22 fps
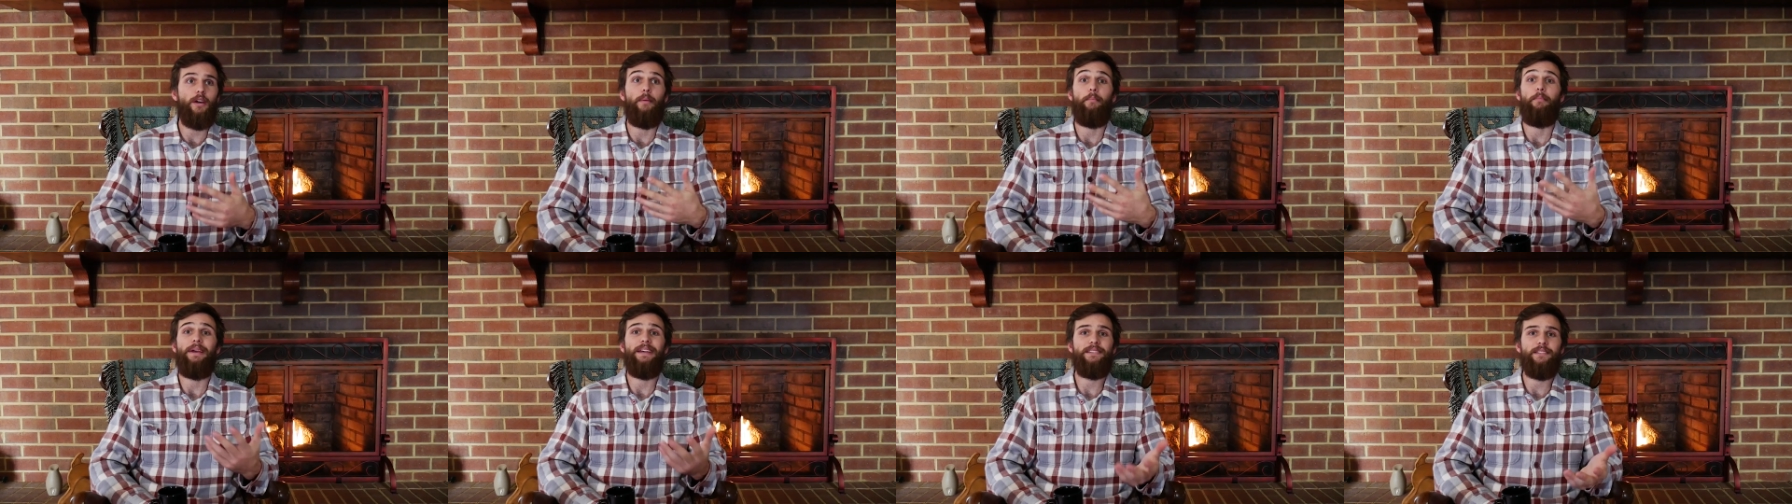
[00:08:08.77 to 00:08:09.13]

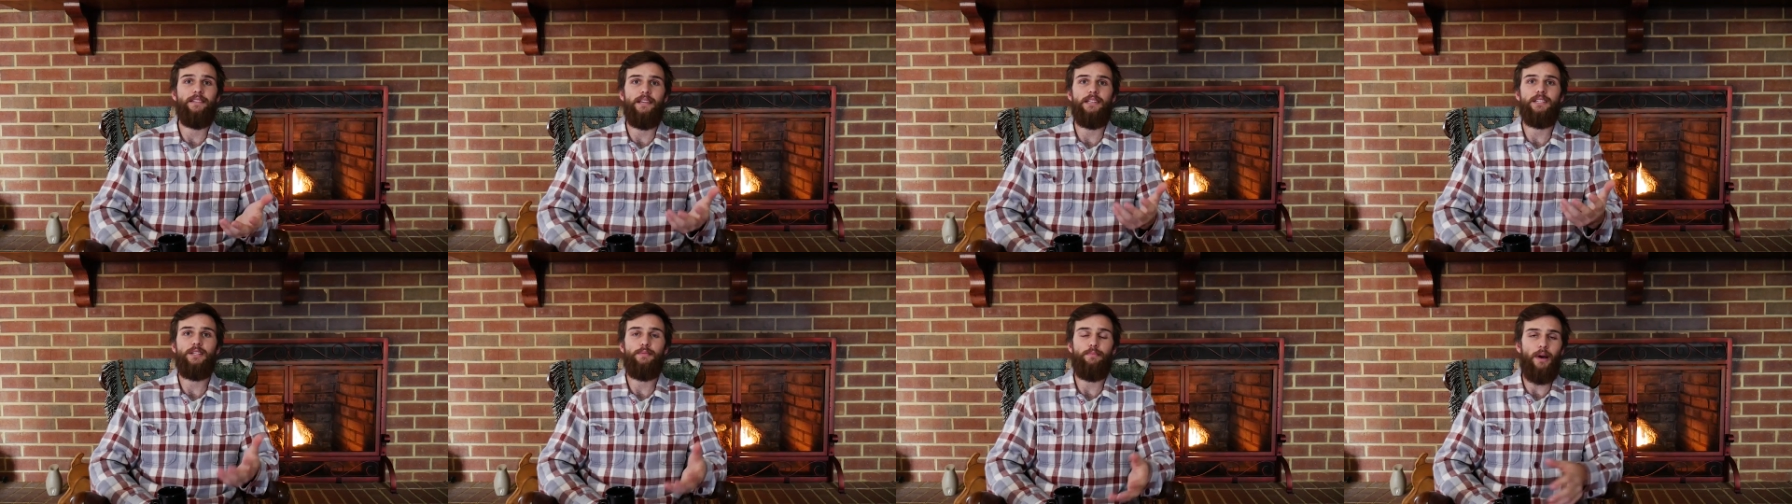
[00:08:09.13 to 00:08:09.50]
a
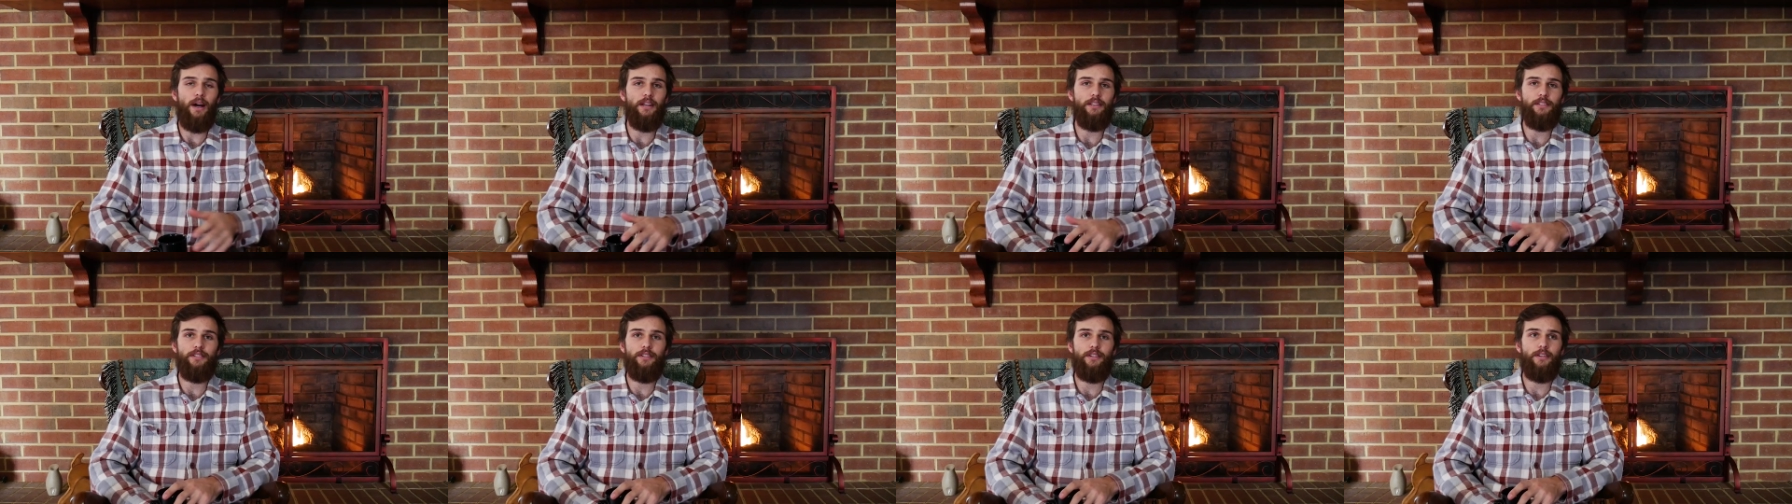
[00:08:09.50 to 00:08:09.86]
business
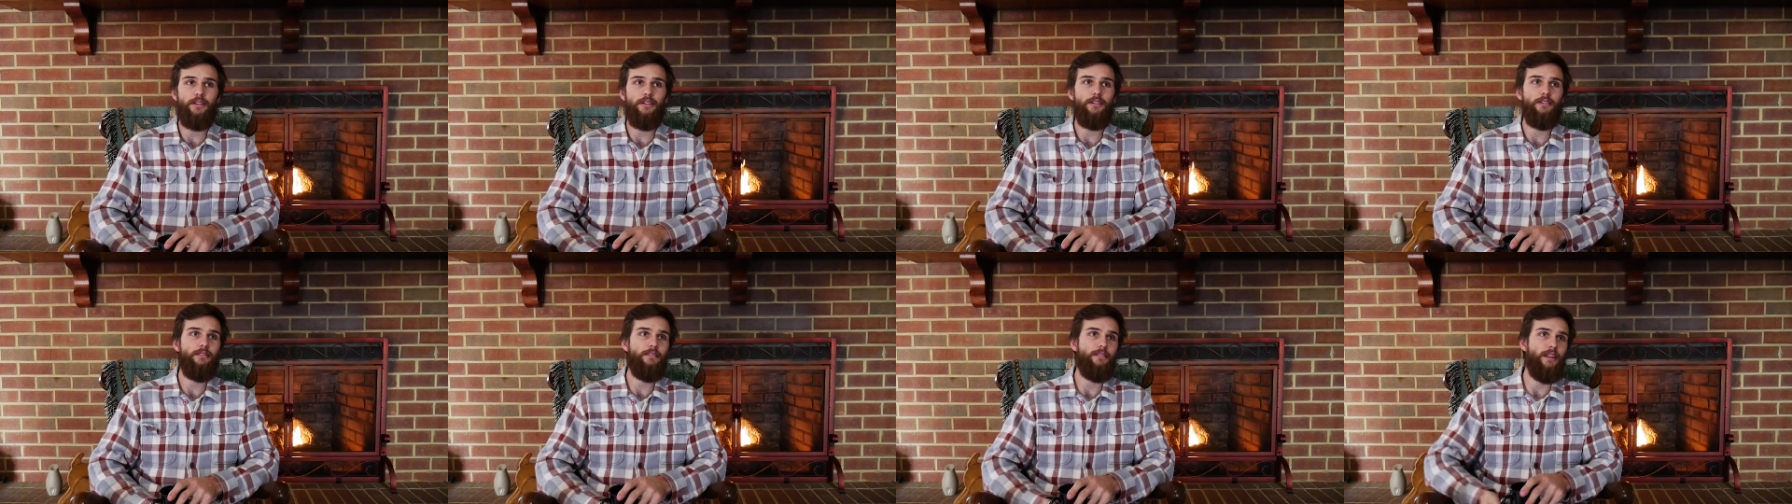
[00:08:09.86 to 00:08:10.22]

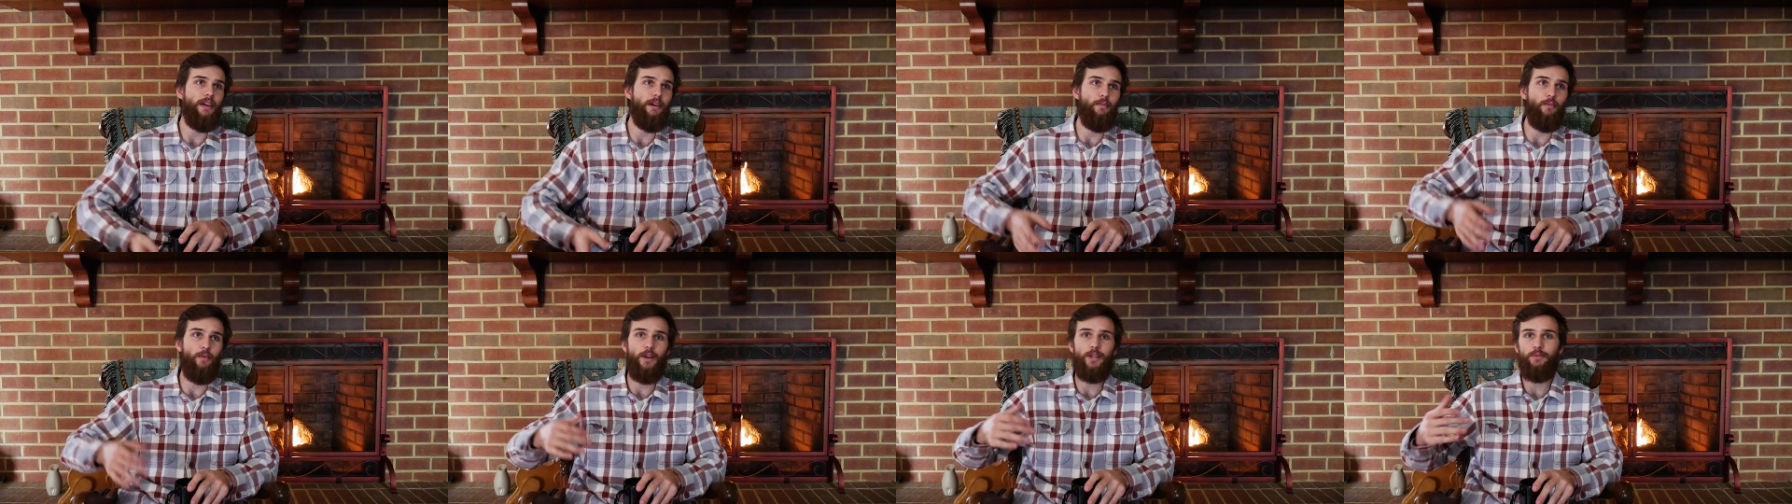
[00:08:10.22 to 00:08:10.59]
sponsor
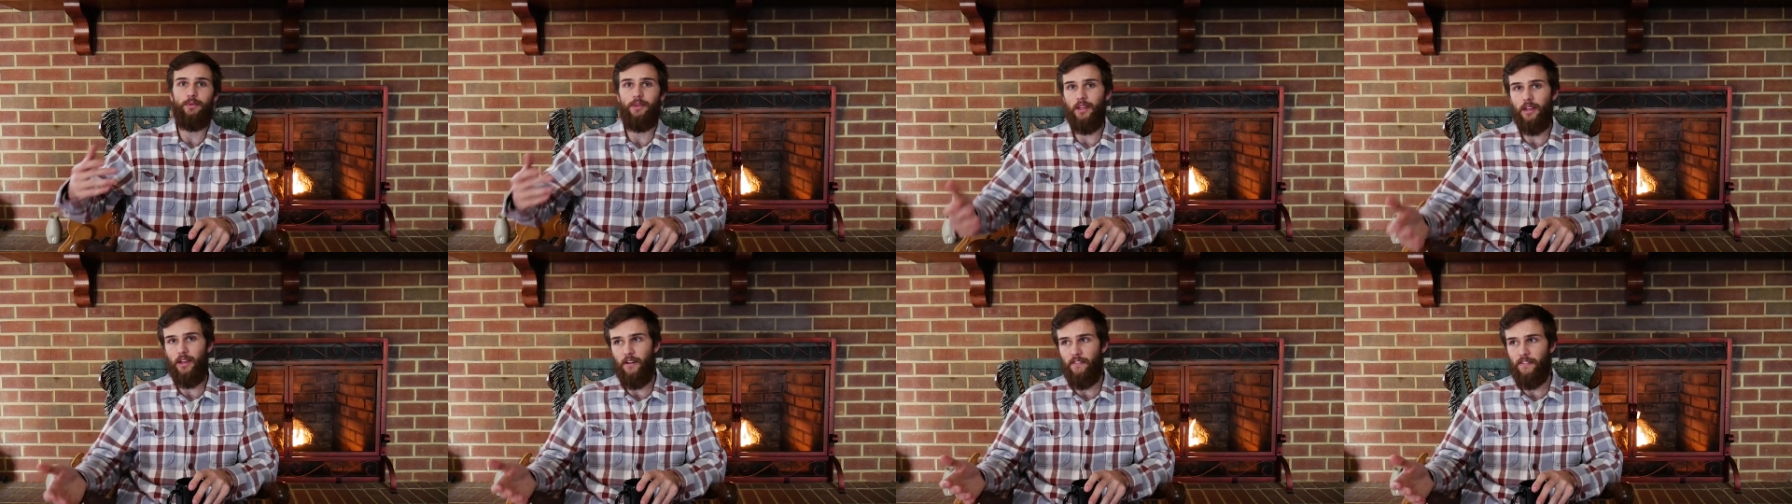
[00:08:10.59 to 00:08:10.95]
that works
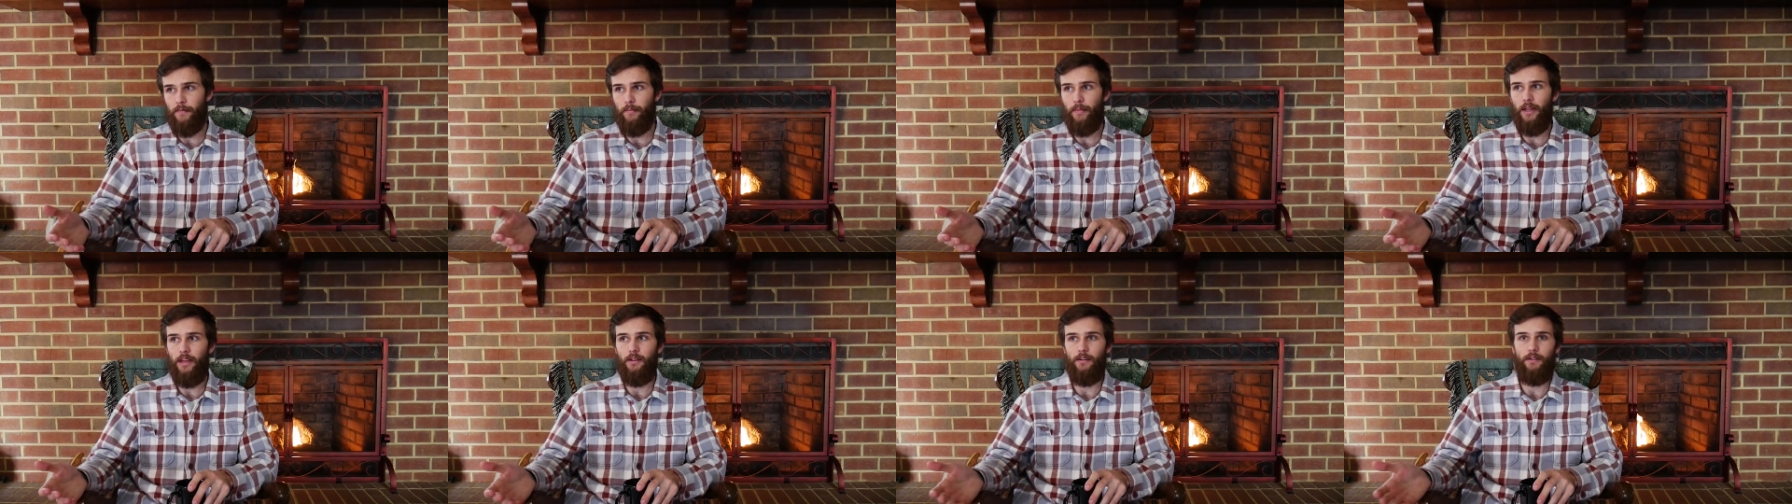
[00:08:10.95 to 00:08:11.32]
with the
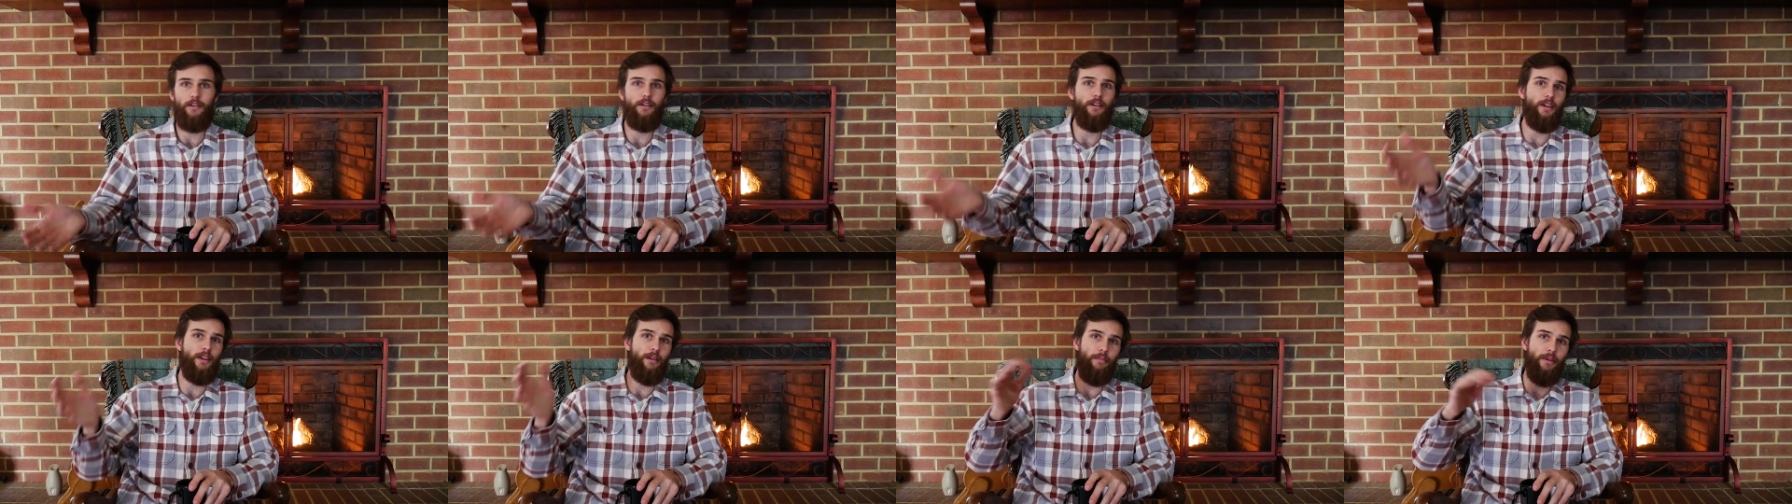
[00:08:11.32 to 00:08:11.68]
government in order
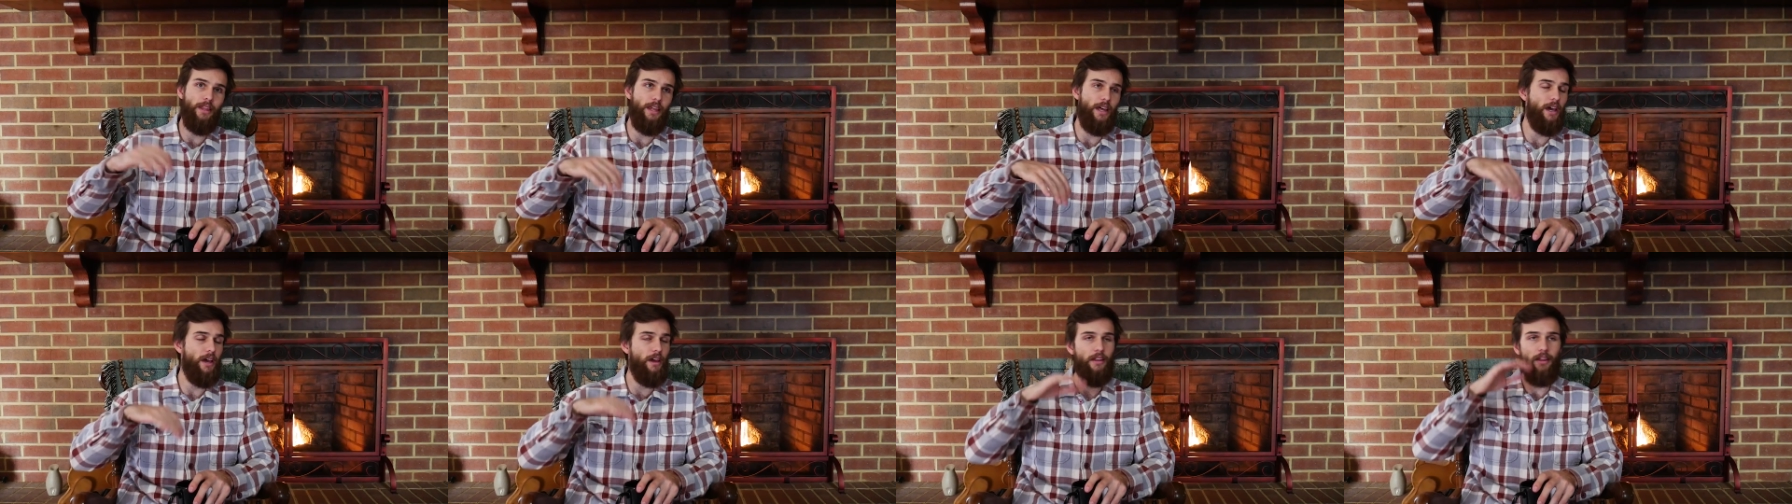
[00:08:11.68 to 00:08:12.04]
to get me
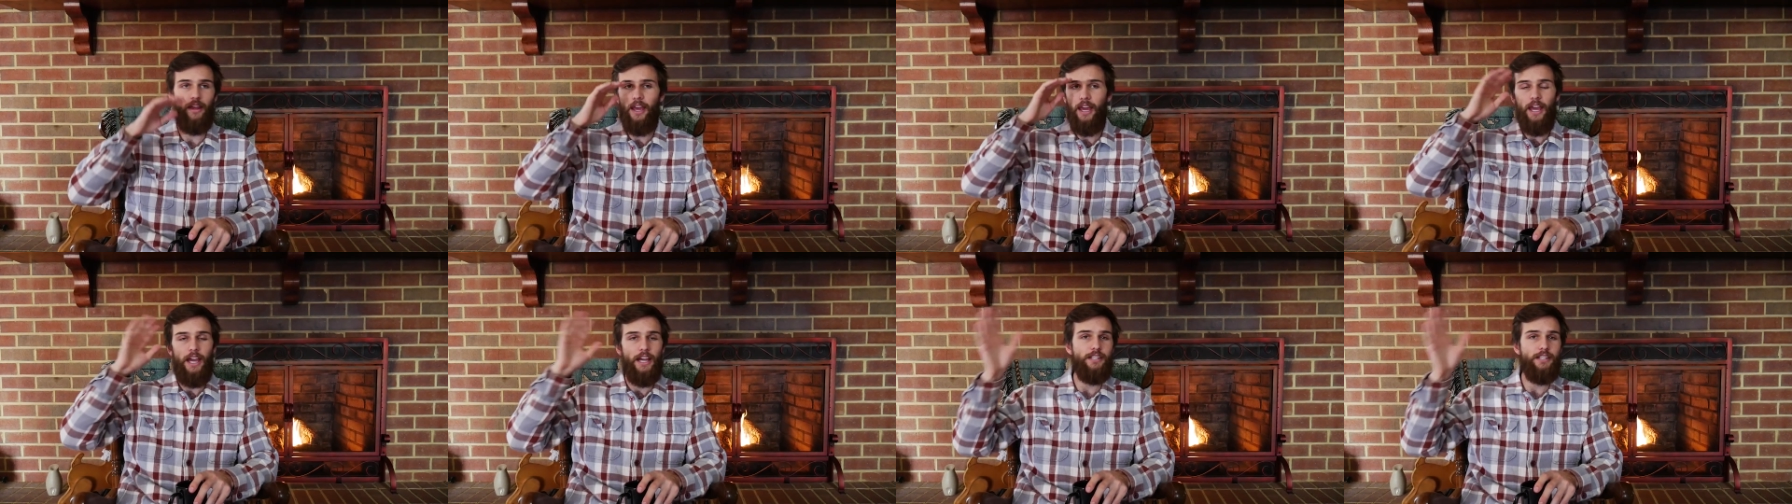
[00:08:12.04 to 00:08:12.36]
that.